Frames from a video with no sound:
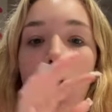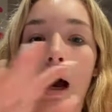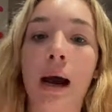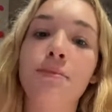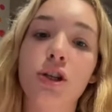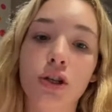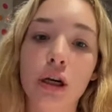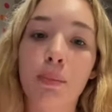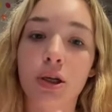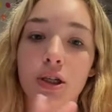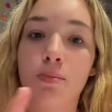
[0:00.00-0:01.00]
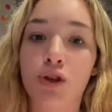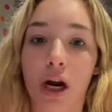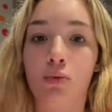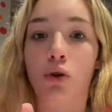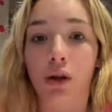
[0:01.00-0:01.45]
I'm just going to put some
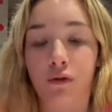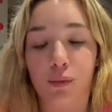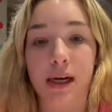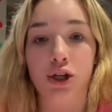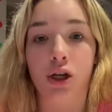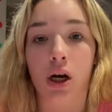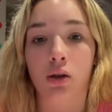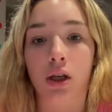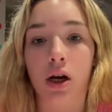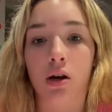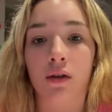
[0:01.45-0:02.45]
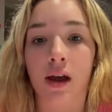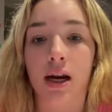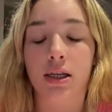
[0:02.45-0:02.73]
general information out there that it